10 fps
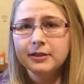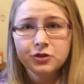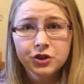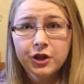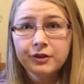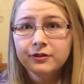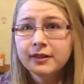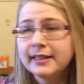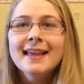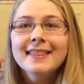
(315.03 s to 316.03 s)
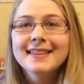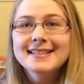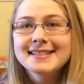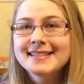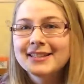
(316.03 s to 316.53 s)
genre.
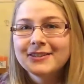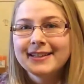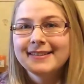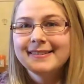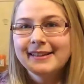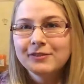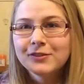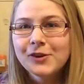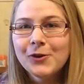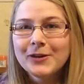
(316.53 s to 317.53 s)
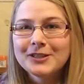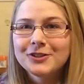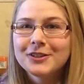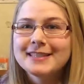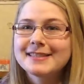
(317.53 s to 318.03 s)
This series sounds so
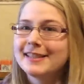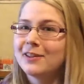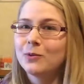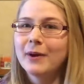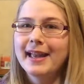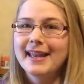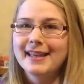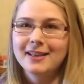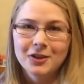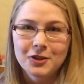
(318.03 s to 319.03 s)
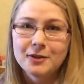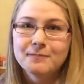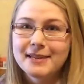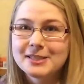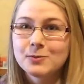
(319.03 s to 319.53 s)
interesting, the way it could
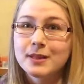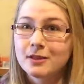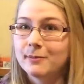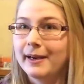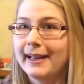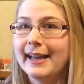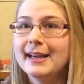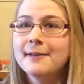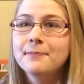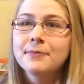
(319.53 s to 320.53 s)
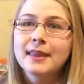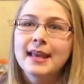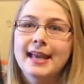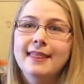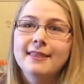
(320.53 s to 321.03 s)
mess with your mind.
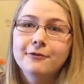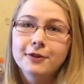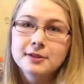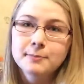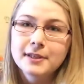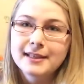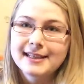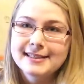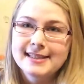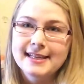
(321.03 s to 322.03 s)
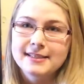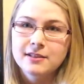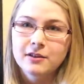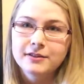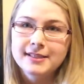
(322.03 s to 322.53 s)
And the first book, like I said, is
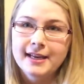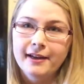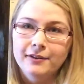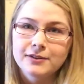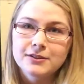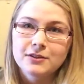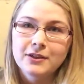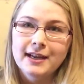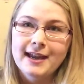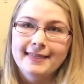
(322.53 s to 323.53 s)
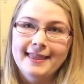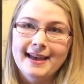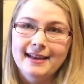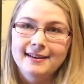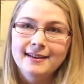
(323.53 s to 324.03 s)
called Tunnels. Look at
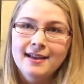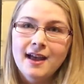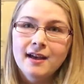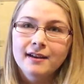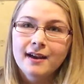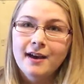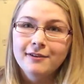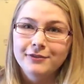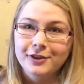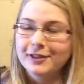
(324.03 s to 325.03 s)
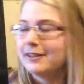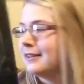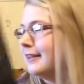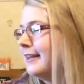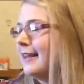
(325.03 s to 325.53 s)
that cover.
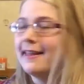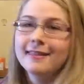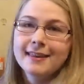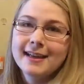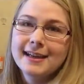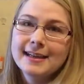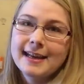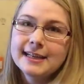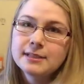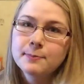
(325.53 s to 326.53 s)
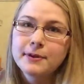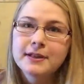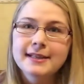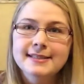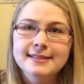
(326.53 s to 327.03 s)
The next
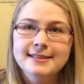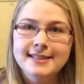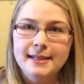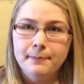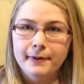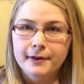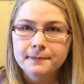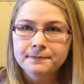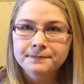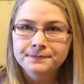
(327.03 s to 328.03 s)
book is Deeper.